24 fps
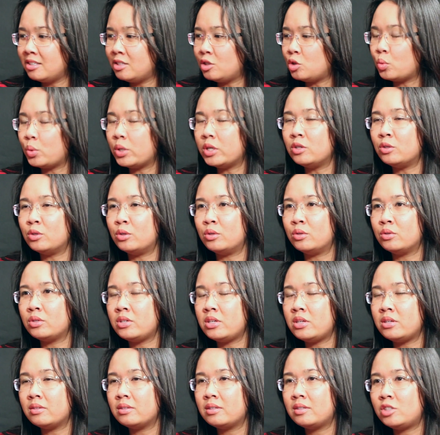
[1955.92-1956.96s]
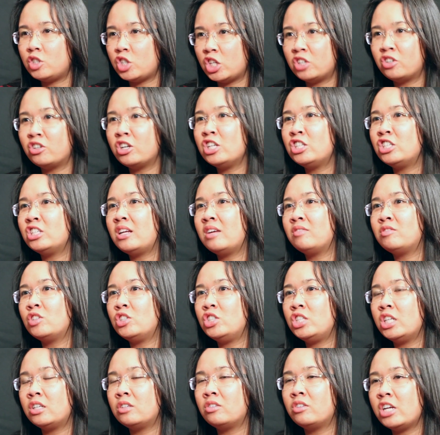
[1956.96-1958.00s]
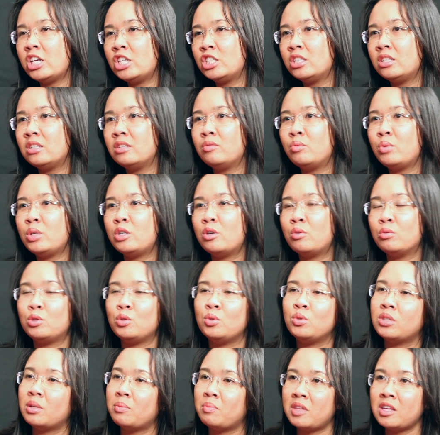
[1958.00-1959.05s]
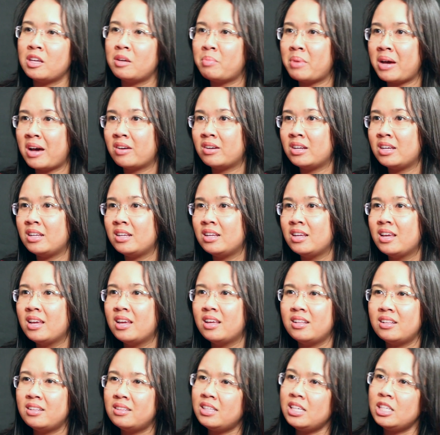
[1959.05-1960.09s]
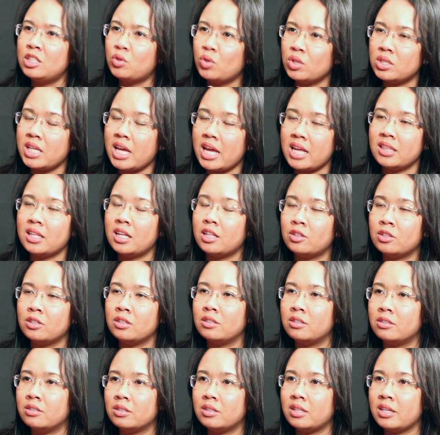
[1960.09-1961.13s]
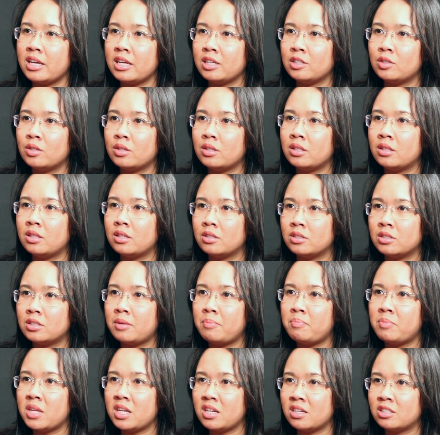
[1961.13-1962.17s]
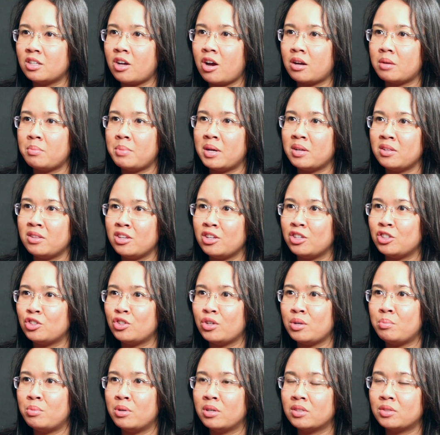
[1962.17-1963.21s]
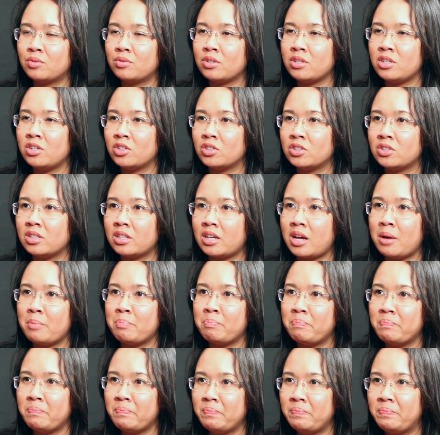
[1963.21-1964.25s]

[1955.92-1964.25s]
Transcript: dwindle generation after generation if we don't do something about it. At least retain that little thing so that there's something to talk about in the history books for years to come.